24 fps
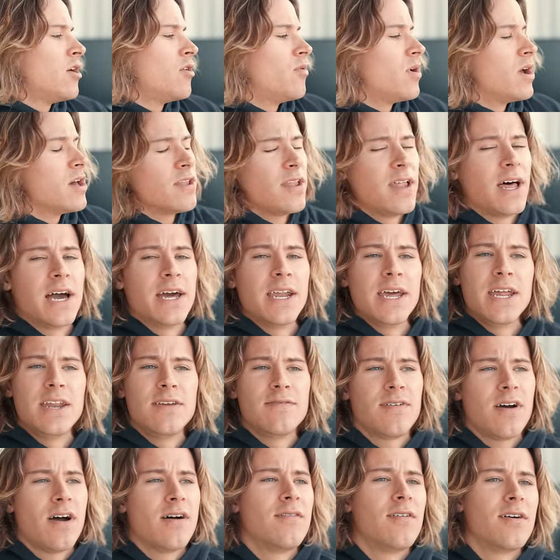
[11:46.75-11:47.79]
Redline
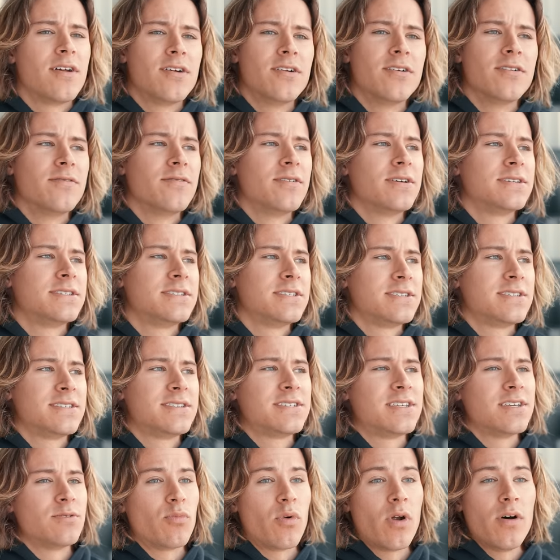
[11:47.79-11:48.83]

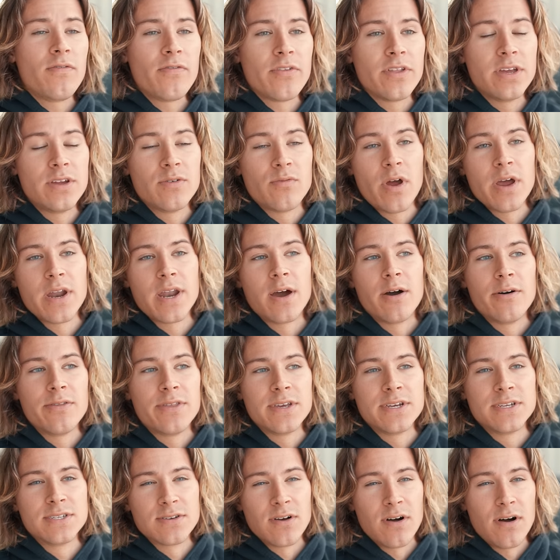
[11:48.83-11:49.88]
8500, roughly right now with
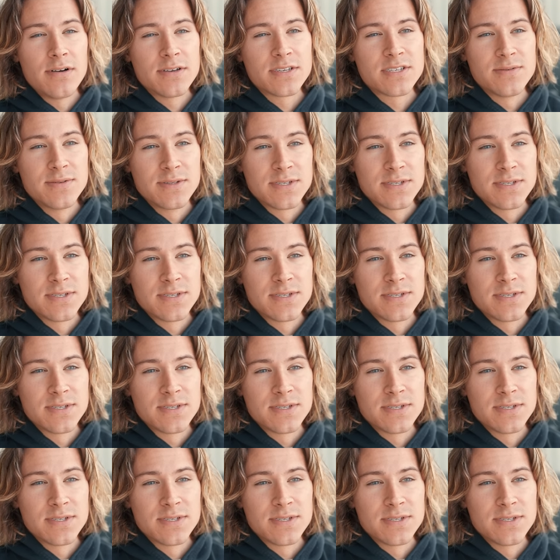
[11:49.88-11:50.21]
the exhaust,